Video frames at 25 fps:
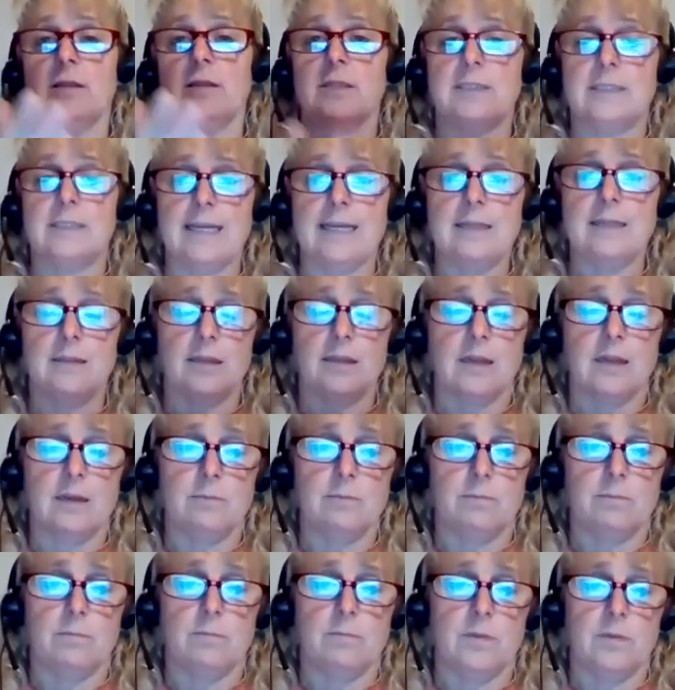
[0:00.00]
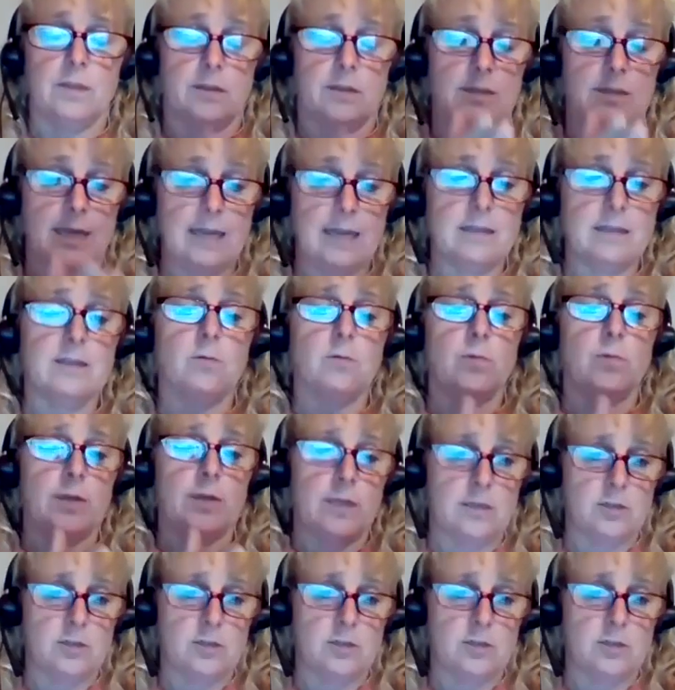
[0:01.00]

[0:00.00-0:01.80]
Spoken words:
The date that we